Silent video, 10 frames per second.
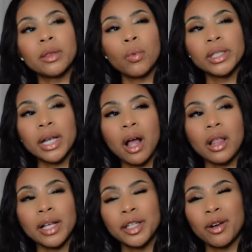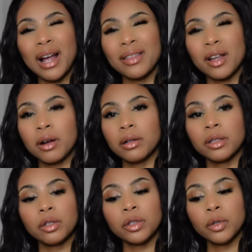The ones I got last year I think are a
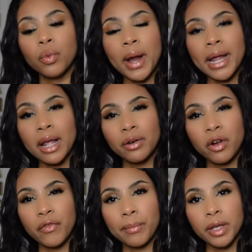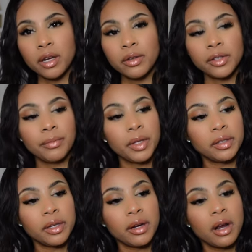little too white. I don't know if I'm gonna use them
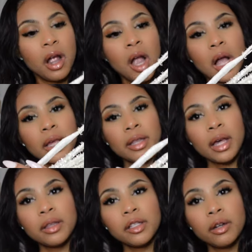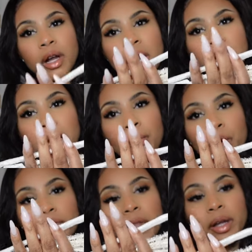this year. Like that these are kind of like
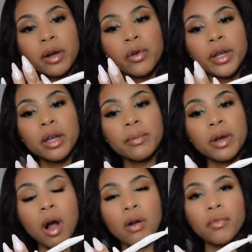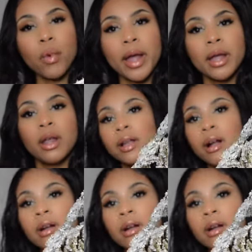more of like a cream and off-white.